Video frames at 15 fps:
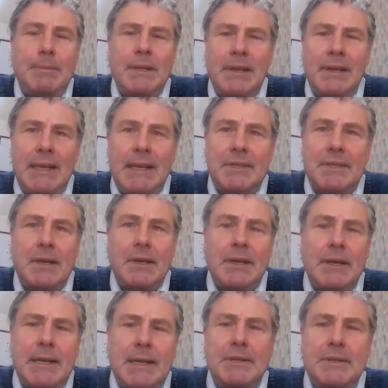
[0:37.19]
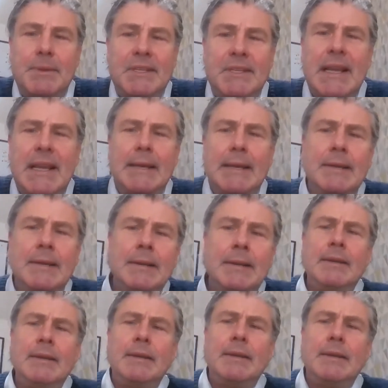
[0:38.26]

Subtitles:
by the Leave side, it has to be said,